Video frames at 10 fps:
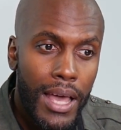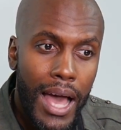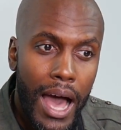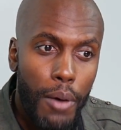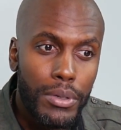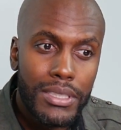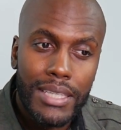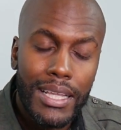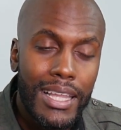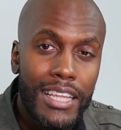I would
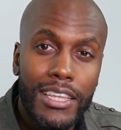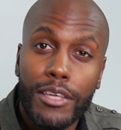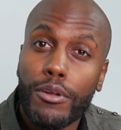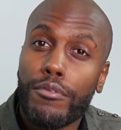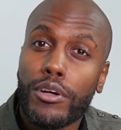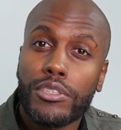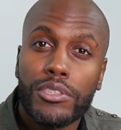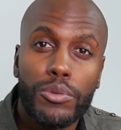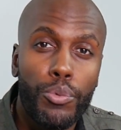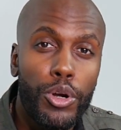say let the
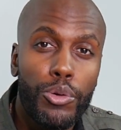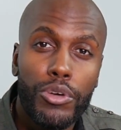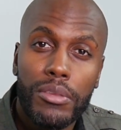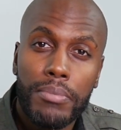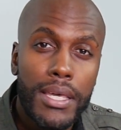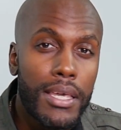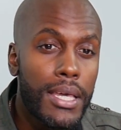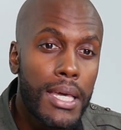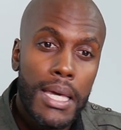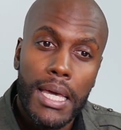universe work with me,
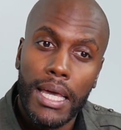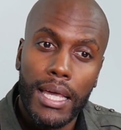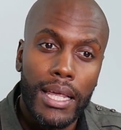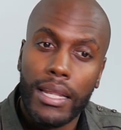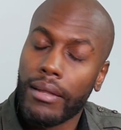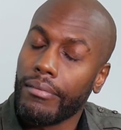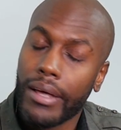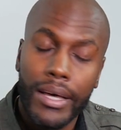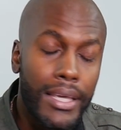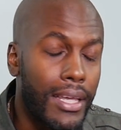and
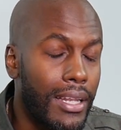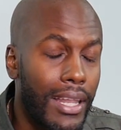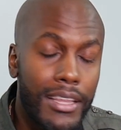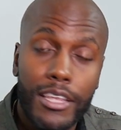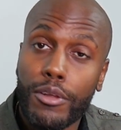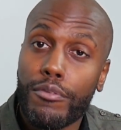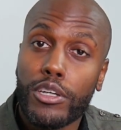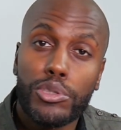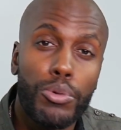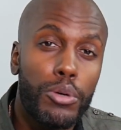again, let the
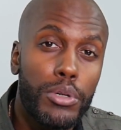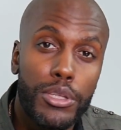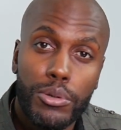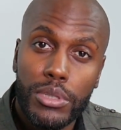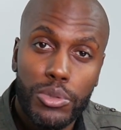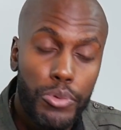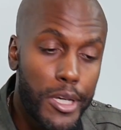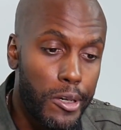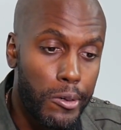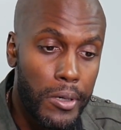universe work with you as
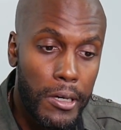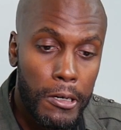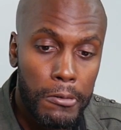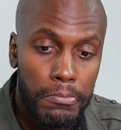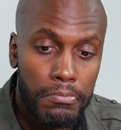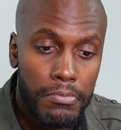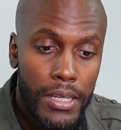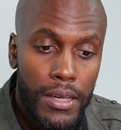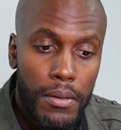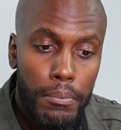well. Um,
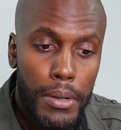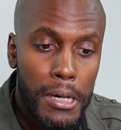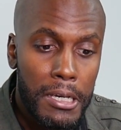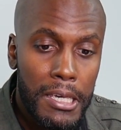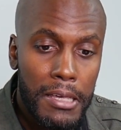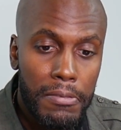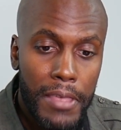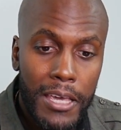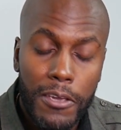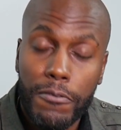but again,
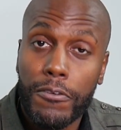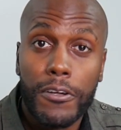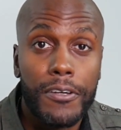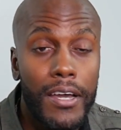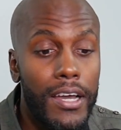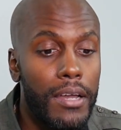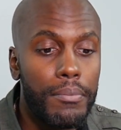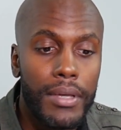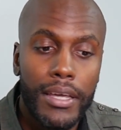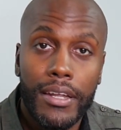thank you for your time,
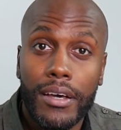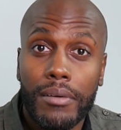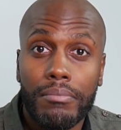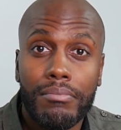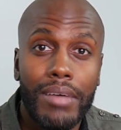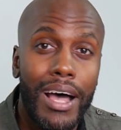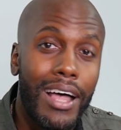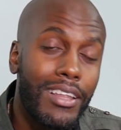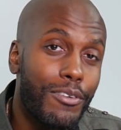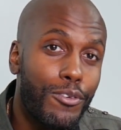and uh,
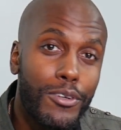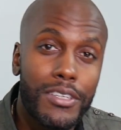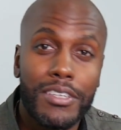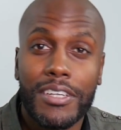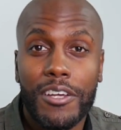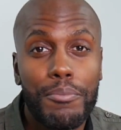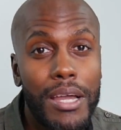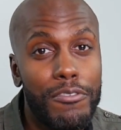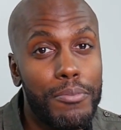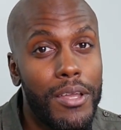I look forward to hearing
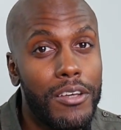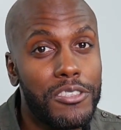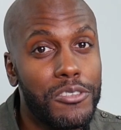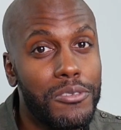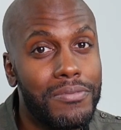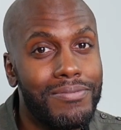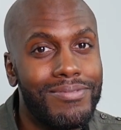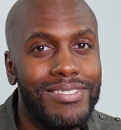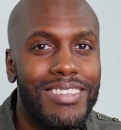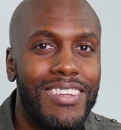back from y'all soon.
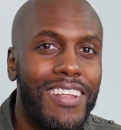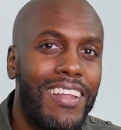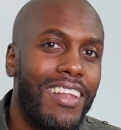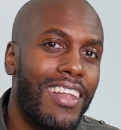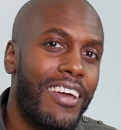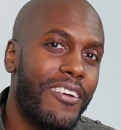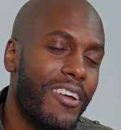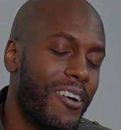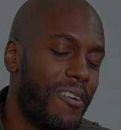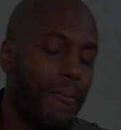Later, y'all.